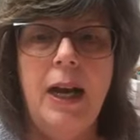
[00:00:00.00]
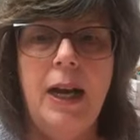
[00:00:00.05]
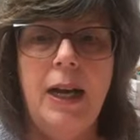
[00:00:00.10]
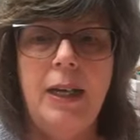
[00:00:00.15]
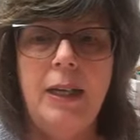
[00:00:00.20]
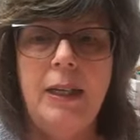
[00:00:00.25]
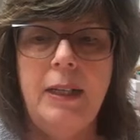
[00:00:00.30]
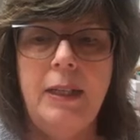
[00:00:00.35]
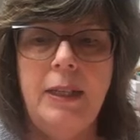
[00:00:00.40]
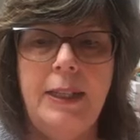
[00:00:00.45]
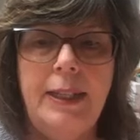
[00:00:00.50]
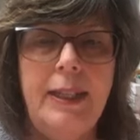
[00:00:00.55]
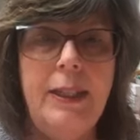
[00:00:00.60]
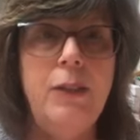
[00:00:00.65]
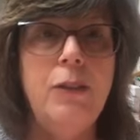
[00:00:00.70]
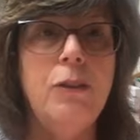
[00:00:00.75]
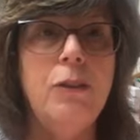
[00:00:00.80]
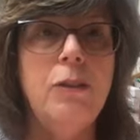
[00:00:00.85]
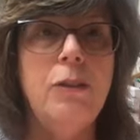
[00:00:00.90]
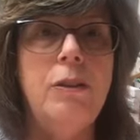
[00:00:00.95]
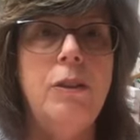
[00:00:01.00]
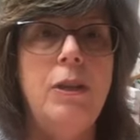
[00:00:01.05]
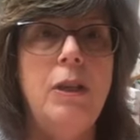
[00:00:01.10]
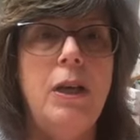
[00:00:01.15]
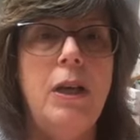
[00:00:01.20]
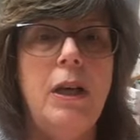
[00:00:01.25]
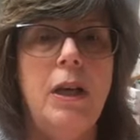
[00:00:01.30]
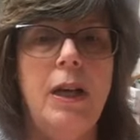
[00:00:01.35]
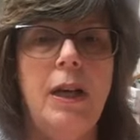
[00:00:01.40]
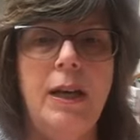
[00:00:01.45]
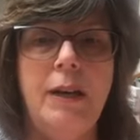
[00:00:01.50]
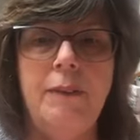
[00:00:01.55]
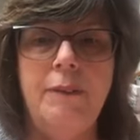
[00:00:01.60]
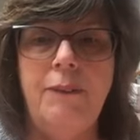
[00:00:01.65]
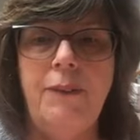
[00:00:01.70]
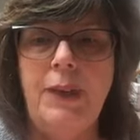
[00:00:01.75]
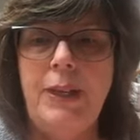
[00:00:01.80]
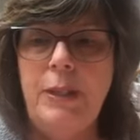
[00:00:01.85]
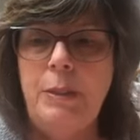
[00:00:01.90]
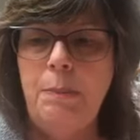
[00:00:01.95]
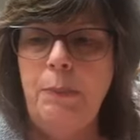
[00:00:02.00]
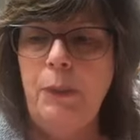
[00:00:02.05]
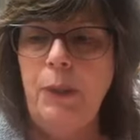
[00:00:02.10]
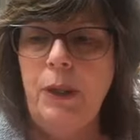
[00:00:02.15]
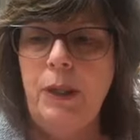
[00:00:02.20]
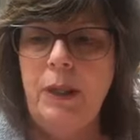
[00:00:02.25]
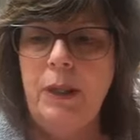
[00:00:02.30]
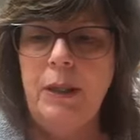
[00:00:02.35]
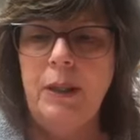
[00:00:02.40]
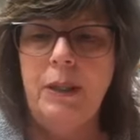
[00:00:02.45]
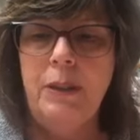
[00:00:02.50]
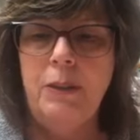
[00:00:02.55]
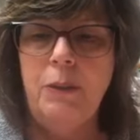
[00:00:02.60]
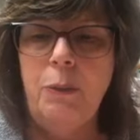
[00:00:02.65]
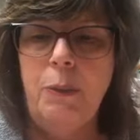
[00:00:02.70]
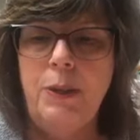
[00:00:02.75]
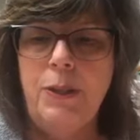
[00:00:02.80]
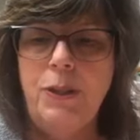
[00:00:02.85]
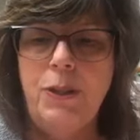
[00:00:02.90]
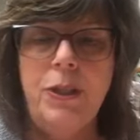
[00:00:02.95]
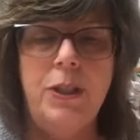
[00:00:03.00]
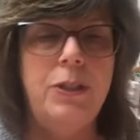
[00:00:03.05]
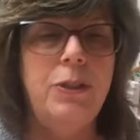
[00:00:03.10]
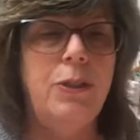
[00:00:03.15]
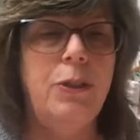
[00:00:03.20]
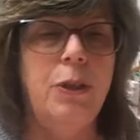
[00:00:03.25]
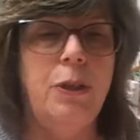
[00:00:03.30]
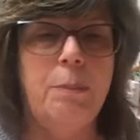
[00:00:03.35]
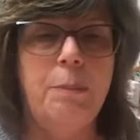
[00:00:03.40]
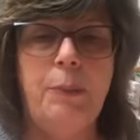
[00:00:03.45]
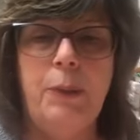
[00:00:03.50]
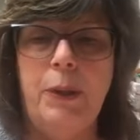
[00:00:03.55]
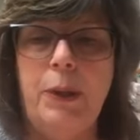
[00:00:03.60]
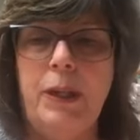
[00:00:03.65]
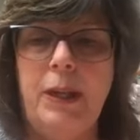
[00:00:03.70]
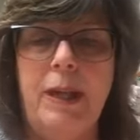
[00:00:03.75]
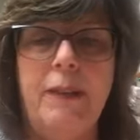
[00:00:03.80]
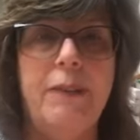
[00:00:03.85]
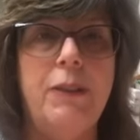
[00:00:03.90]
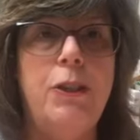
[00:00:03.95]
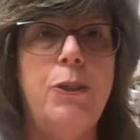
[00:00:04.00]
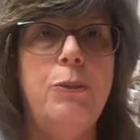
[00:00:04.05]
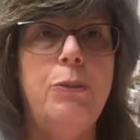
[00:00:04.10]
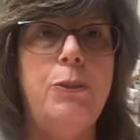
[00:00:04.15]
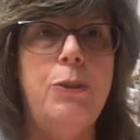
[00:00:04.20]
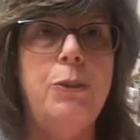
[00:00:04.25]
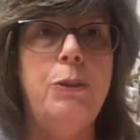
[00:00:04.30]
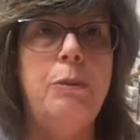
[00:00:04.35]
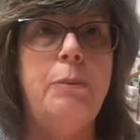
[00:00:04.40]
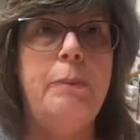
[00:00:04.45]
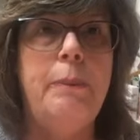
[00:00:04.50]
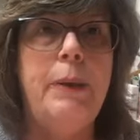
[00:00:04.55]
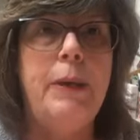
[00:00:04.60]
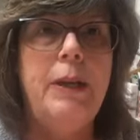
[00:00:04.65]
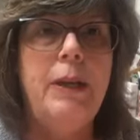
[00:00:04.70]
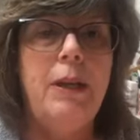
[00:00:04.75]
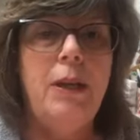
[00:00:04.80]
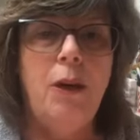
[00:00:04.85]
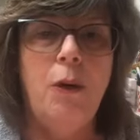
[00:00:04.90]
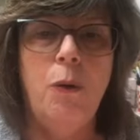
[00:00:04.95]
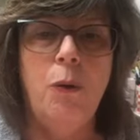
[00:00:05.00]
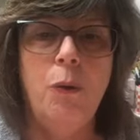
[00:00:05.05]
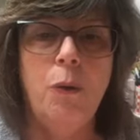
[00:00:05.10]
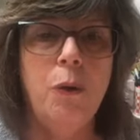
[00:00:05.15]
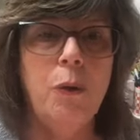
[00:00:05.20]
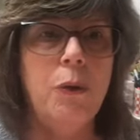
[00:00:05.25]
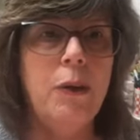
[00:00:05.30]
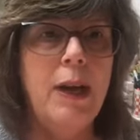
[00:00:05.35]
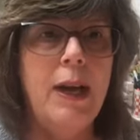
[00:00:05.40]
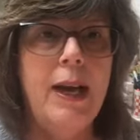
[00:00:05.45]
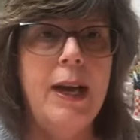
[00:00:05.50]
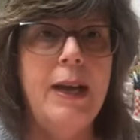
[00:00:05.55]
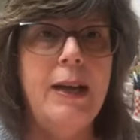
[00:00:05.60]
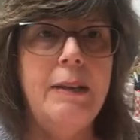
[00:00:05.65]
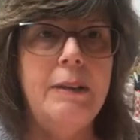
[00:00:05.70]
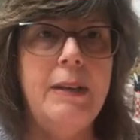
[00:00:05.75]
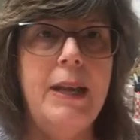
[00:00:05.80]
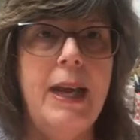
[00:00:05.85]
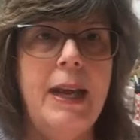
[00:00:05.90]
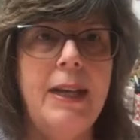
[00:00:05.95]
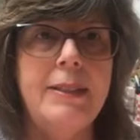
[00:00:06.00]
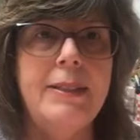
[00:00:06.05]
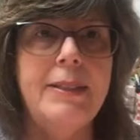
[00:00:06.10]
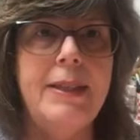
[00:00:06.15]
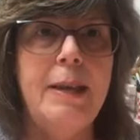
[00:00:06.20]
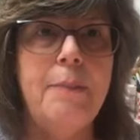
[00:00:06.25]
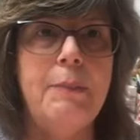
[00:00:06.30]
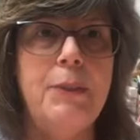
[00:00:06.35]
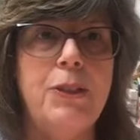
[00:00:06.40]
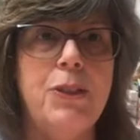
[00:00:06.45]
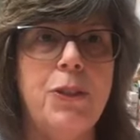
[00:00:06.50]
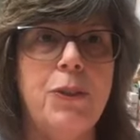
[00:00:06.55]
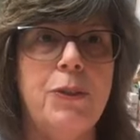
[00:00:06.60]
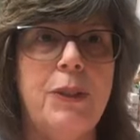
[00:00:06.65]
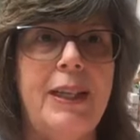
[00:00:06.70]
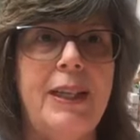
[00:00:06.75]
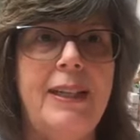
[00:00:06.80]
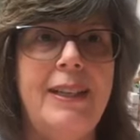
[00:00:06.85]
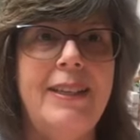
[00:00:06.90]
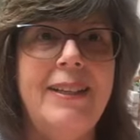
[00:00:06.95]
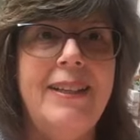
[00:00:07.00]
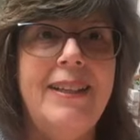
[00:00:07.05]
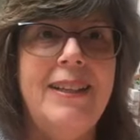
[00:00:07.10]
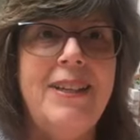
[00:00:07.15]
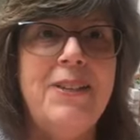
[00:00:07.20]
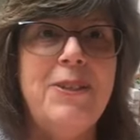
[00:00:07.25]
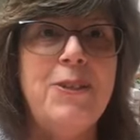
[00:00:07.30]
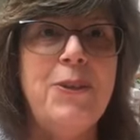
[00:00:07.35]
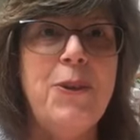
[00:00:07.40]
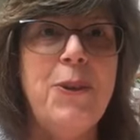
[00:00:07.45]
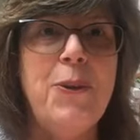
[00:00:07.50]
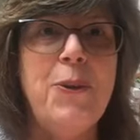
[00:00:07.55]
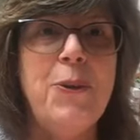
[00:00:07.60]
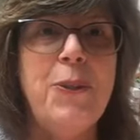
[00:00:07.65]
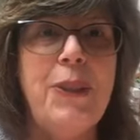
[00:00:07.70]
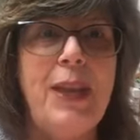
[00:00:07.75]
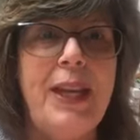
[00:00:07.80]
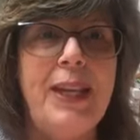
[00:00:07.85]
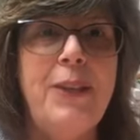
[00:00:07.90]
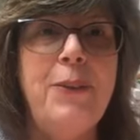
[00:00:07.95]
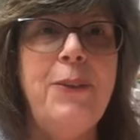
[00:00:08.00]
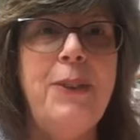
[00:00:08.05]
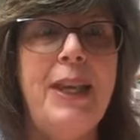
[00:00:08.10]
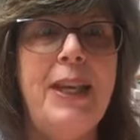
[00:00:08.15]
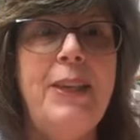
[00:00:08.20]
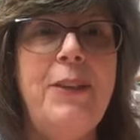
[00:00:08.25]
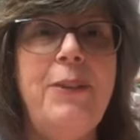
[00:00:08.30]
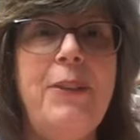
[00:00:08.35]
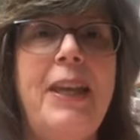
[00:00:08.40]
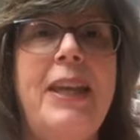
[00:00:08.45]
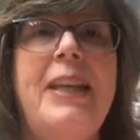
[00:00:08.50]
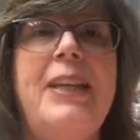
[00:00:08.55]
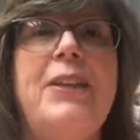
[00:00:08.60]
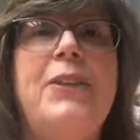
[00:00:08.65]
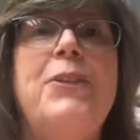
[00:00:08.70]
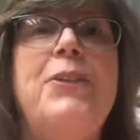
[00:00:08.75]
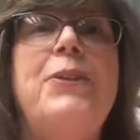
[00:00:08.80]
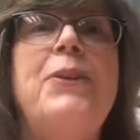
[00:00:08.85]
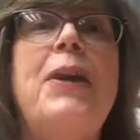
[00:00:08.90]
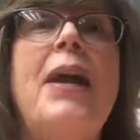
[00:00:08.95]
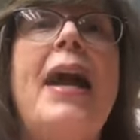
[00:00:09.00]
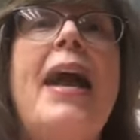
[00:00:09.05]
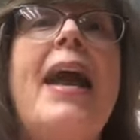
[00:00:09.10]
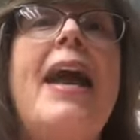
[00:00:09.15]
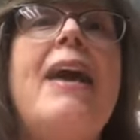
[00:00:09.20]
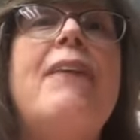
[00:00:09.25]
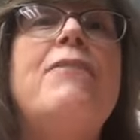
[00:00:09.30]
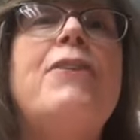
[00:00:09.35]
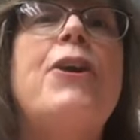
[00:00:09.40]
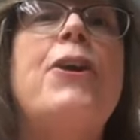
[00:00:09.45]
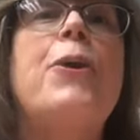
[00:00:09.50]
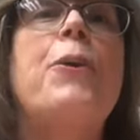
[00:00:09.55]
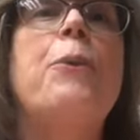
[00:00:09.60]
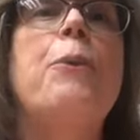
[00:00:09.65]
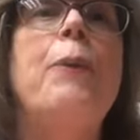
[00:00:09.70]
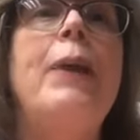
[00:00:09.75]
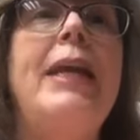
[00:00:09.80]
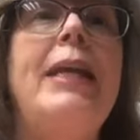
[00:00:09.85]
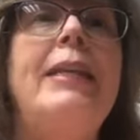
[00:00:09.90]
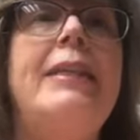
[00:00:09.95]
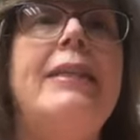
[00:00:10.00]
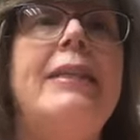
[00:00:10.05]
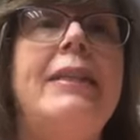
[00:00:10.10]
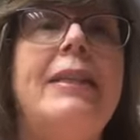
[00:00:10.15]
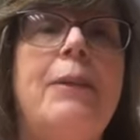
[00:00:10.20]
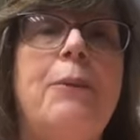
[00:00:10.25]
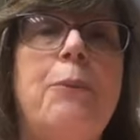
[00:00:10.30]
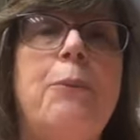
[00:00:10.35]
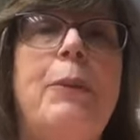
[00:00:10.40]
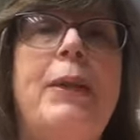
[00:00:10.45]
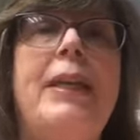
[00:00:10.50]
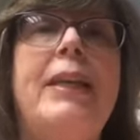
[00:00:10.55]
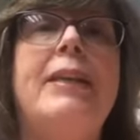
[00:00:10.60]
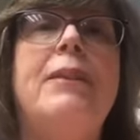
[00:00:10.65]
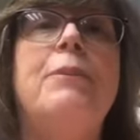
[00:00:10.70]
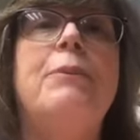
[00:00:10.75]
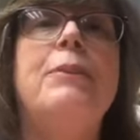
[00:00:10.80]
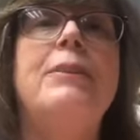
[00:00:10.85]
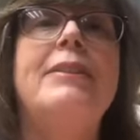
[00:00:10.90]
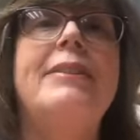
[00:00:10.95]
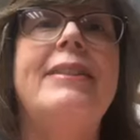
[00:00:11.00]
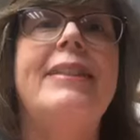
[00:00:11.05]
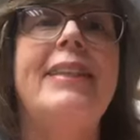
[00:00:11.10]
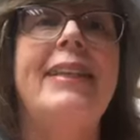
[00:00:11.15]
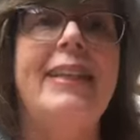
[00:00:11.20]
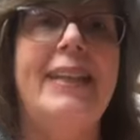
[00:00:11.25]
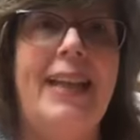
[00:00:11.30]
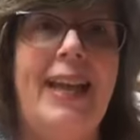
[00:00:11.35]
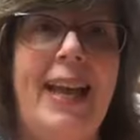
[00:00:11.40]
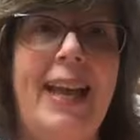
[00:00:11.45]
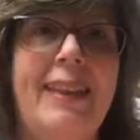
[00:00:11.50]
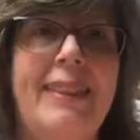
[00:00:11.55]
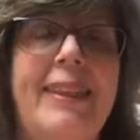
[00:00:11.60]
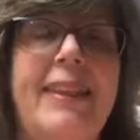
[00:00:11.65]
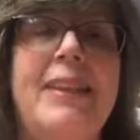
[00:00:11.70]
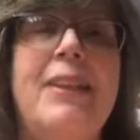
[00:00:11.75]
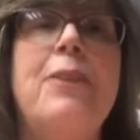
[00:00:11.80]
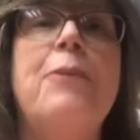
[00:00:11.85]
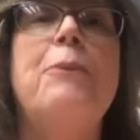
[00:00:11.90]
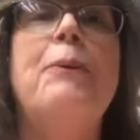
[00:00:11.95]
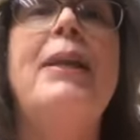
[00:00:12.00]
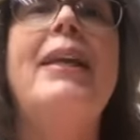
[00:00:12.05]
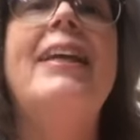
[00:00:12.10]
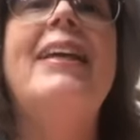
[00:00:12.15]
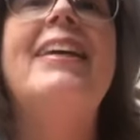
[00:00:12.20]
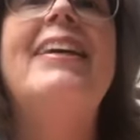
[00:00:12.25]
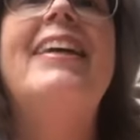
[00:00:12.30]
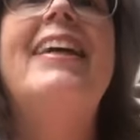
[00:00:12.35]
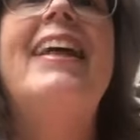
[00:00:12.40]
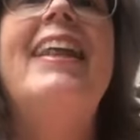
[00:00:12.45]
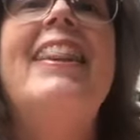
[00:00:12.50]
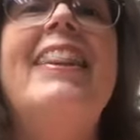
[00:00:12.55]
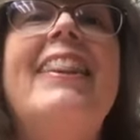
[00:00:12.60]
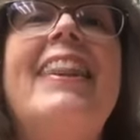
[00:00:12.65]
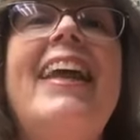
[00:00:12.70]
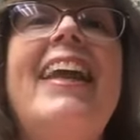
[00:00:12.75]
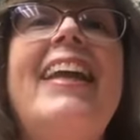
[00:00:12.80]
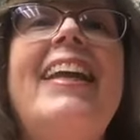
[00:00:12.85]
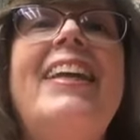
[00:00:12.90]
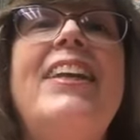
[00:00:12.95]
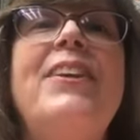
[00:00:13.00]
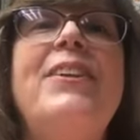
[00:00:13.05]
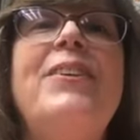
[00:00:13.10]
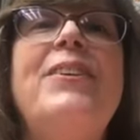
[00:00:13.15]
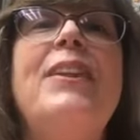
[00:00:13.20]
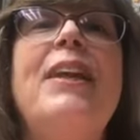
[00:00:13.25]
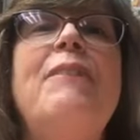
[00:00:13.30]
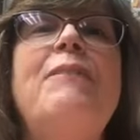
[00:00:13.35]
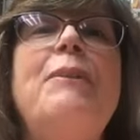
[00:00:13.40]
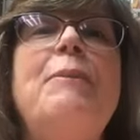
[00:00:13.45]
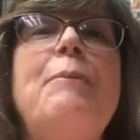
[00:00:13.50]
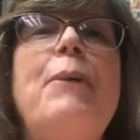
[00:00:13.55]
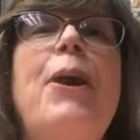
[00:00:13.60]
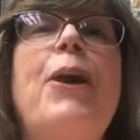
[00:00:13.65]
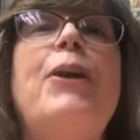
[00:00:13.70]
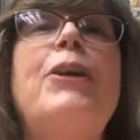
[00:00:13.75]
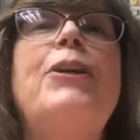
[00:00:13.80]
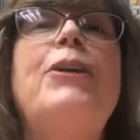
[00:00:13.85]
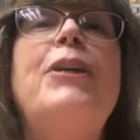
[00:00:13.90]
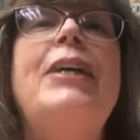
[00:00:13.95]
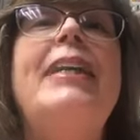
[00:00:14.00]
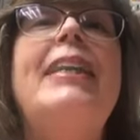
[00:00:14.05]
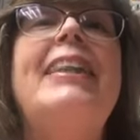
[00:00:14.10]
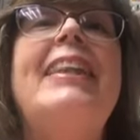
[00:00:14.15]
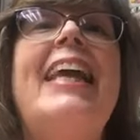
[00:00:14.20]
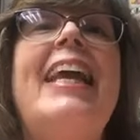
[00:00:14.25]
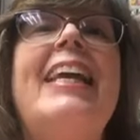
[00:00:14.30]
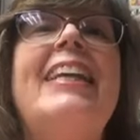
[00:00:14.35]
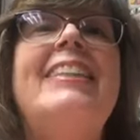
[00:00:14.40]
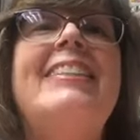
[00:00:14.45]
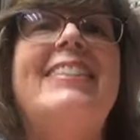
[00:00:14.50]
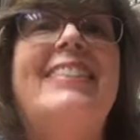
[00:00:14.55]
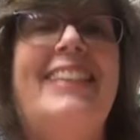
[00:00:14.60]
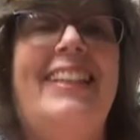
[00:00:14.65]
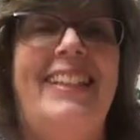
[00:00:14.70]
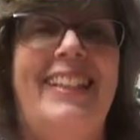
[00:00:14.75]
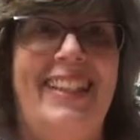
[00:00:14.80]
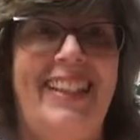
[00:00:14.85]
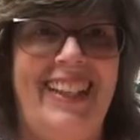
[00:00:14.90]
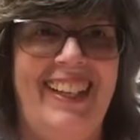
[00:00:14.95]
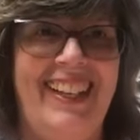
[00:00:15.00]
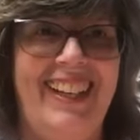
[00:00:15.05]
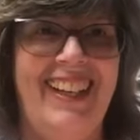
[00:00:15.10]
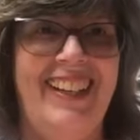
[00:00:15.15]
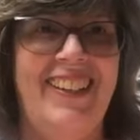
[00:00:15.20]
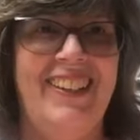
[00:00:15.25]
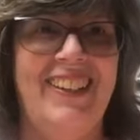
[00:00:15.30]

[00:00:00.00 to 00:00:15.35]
on here on Facebook uh, questions. You can put it on the YouTube or on at Stamping Journey. So thank you, thank you, thank you. Have a great week. We'll see you at the end of the week. Thank you. Loved them all. Good. Thanks, Cindy.